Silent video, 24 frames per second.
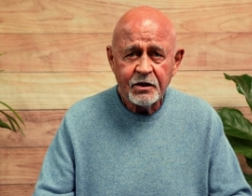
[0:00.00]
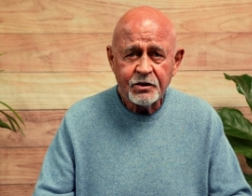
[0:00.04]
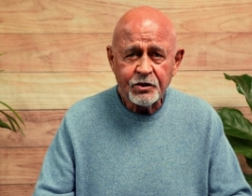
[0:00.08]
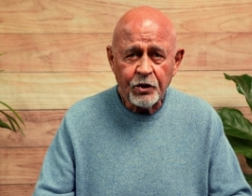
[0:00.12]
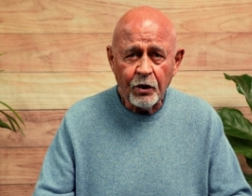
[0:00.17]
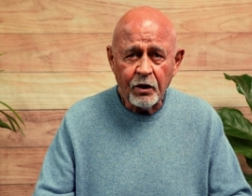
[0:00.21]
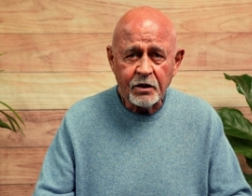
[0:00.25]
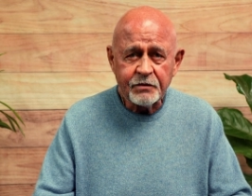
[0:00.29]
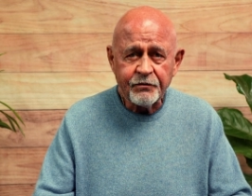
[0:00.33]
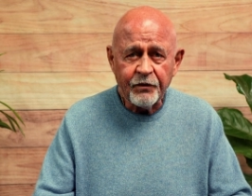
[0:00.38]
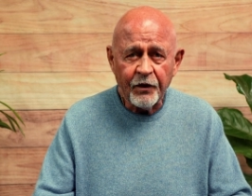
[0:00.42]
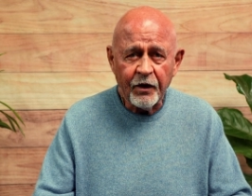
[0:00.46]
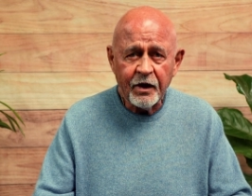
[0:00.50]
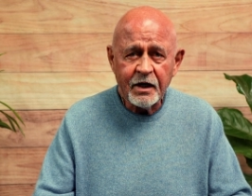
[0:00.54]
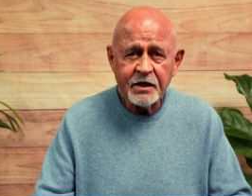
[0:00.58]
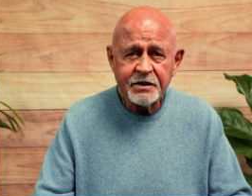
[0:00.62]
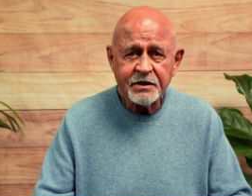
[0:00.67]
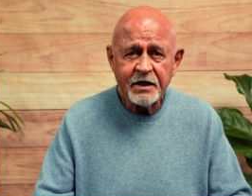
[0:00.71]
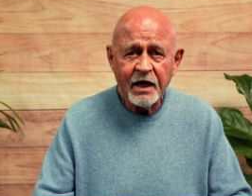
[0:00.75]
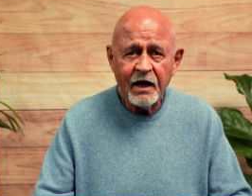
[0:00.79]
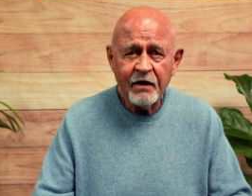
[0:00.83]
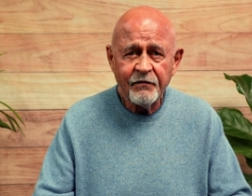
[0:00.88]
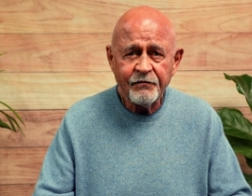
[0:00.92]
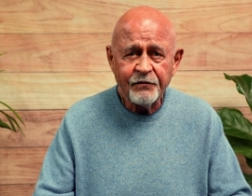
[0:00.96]
So it's very
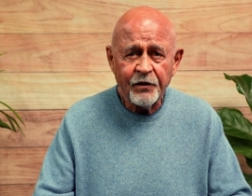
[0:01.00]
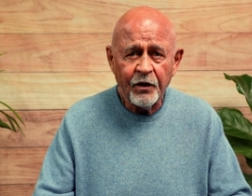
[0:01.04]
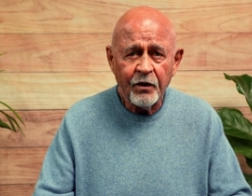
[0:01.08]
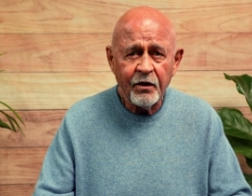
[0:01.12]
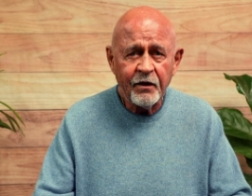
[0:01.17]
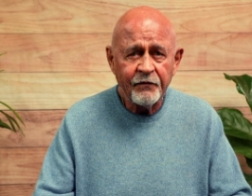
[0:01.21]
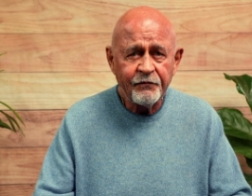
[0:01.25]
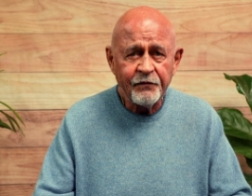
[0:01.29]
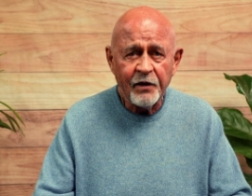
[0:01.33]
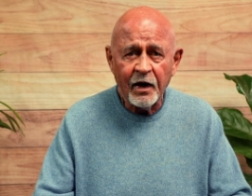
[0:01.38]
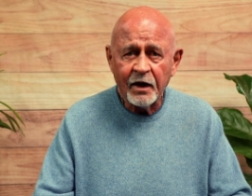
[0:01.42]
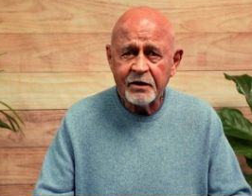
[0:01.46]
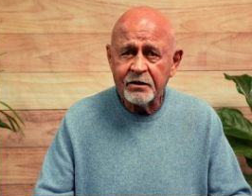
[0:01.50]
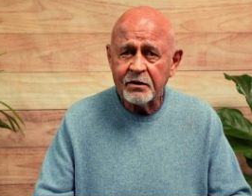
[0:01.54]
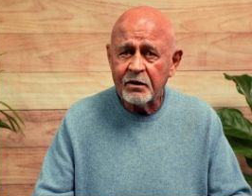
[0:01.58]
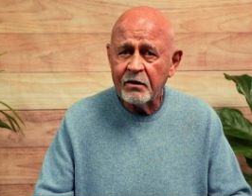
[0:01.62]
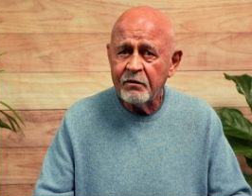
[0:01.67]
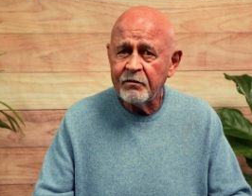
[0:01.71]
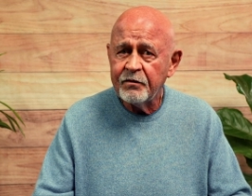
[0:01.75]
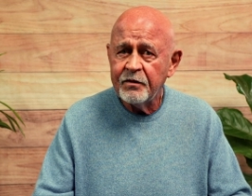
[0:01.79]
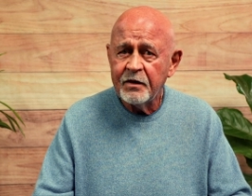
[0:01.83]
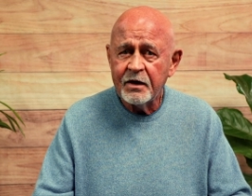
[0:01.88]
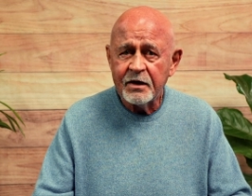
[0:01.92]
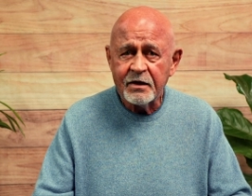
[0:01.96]
safe, very
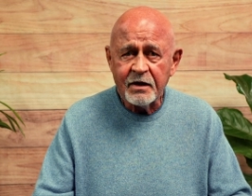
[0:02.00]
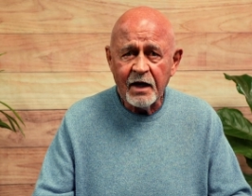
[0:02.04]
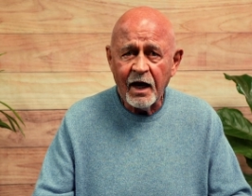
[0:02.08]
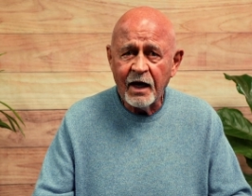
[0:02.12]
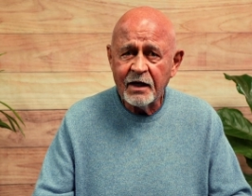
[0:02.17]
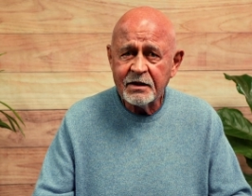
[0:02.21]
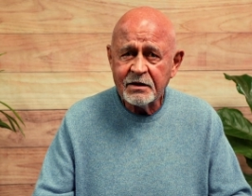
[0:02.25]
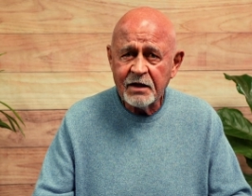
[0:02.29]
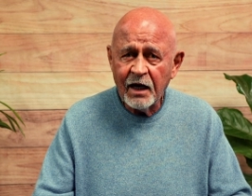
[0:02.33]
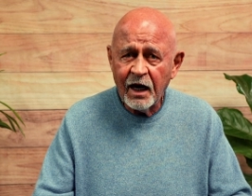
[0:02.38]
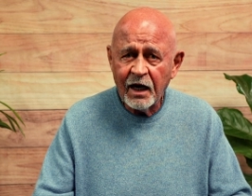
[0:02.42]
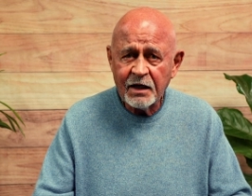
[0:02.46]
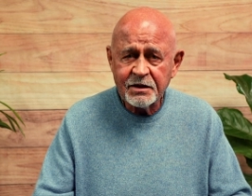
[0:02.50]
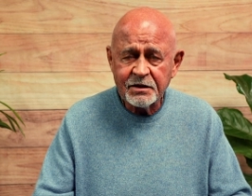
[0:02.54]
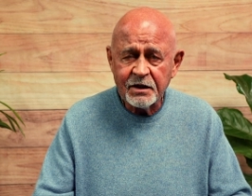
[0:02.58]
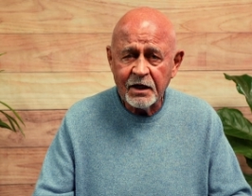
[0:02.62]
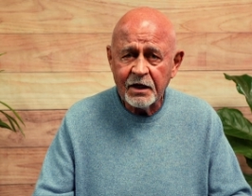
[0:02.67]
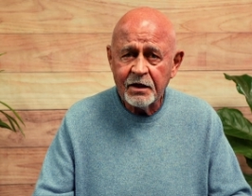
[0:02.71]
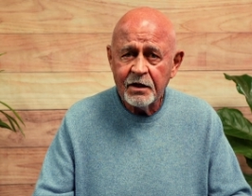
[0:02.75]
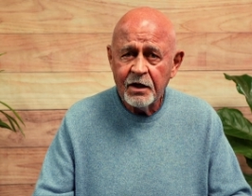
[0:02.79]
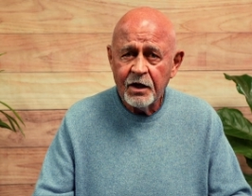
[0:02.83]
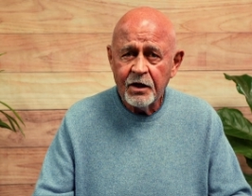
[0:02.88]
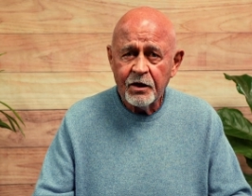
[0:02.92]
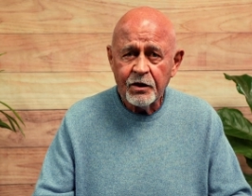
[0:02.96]
effective,
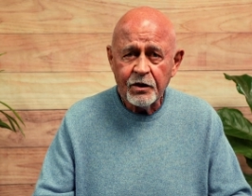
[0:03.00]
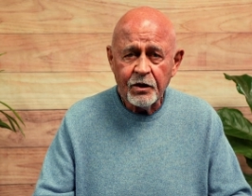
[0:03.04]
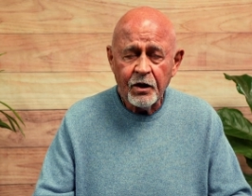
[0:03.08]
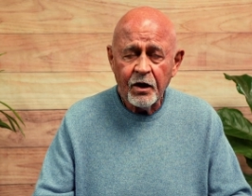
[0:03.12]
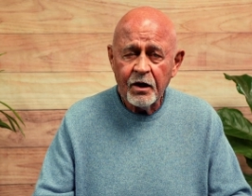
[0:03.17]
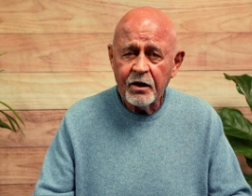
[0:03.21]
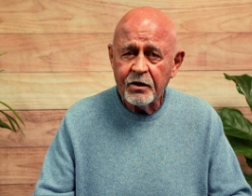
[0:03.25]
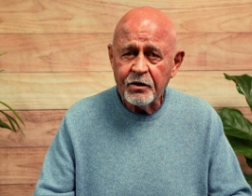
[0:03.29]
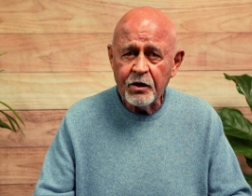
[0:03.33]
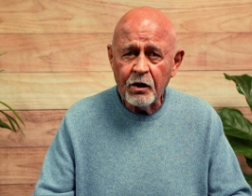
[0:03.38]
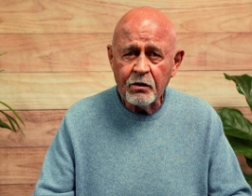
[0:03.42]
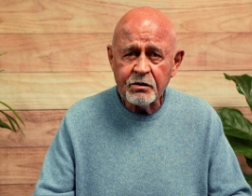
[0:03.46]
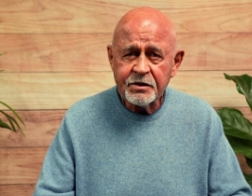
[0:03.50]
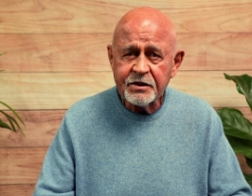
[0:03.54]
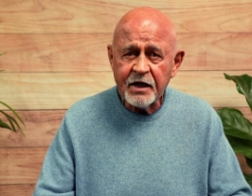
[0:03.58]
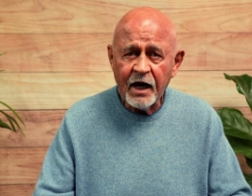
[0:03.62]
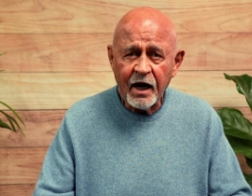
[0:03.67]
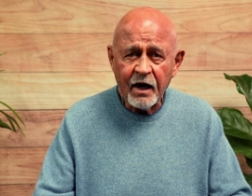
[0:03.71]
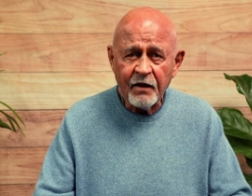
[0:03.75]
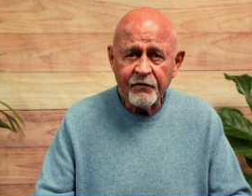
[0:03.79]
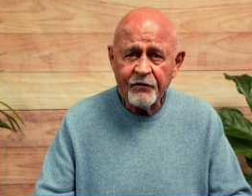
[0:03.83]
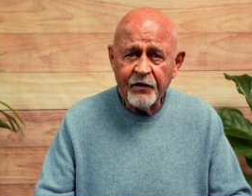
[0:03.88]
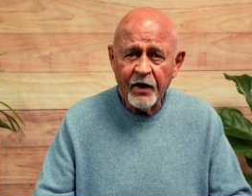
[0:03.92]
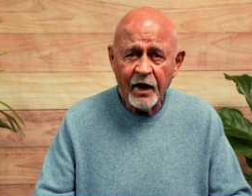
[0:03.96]
non-toxic, no
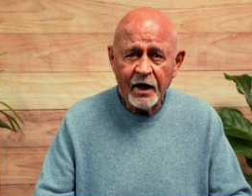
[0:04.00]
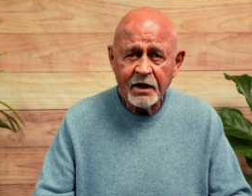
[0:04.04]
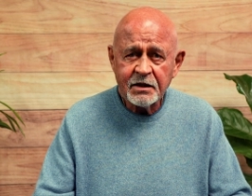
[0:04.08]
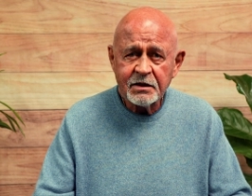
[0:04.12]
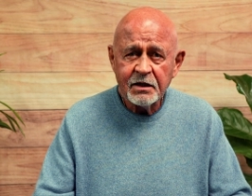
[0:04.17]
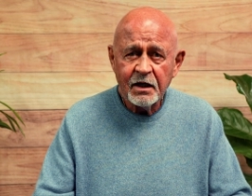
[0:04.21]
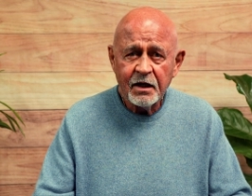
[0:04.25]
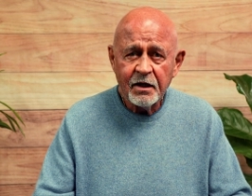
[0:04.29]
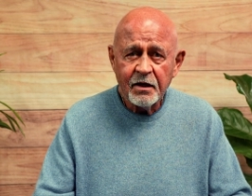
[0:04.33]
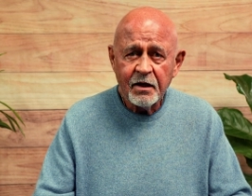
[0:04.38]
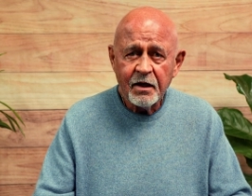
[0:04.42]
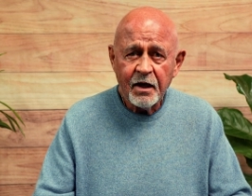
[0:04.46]
side effects.